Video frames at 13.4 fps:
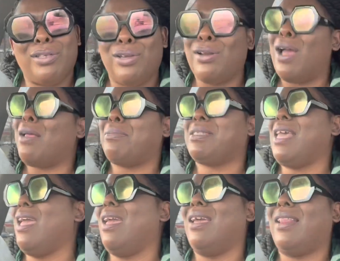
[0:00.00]
You know what I'm
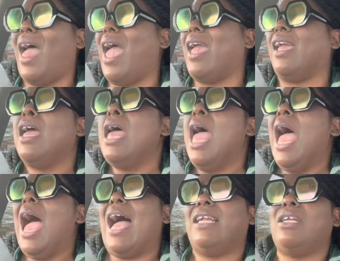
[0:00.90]
saying? Like,
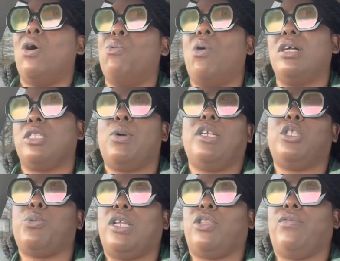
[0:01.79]
I don't want
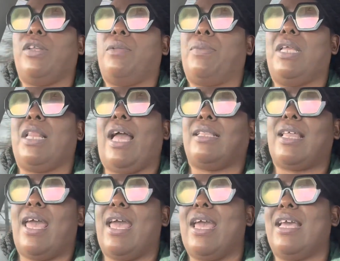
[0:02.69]
2023 to be like
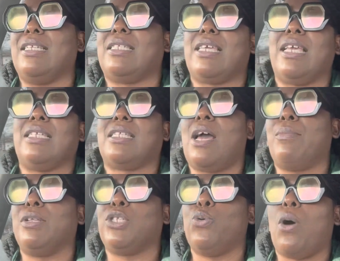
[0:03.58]
that. It's
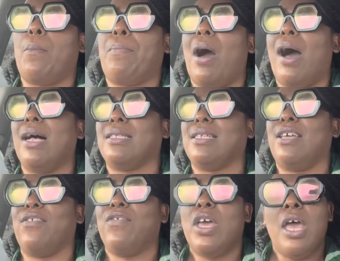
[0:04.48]
coming to a
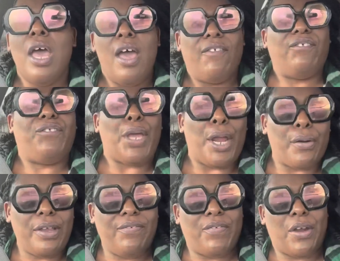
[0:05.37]
positive,
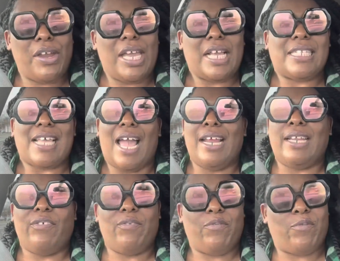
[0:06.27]
very, very
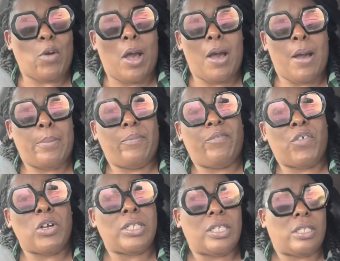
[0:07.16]
exciting
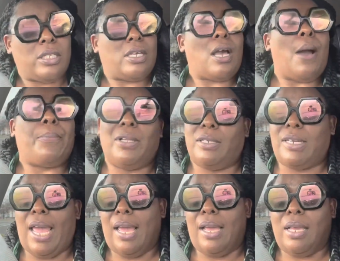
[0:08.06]
first couple of
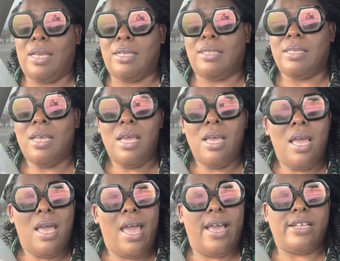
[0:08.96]
days.
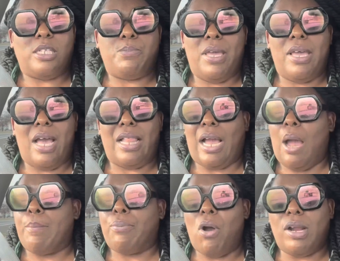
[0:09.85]
Has been like,
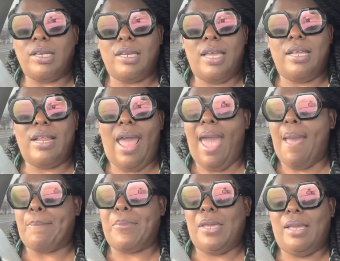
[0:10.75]
I brought it in
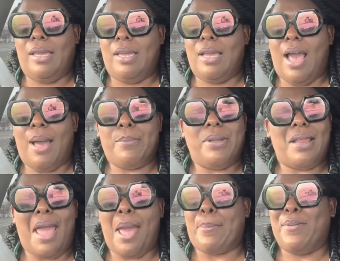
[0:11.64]
happy. I've been
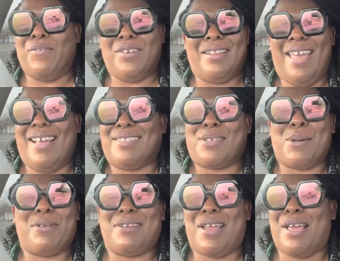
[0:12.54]
happy for the last
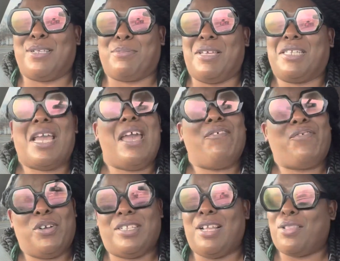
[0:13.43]
couple of days, bitch. At
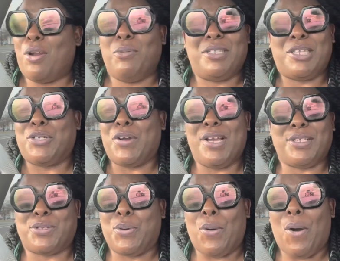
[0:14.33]
first I thought it was the
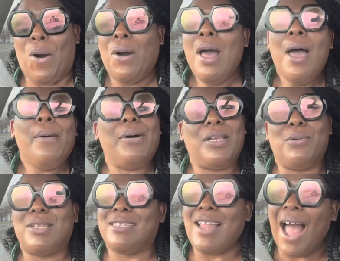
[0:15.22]
drinks, girl, but it
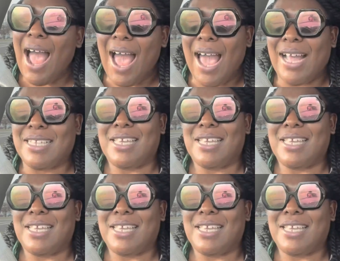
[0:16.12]
was not.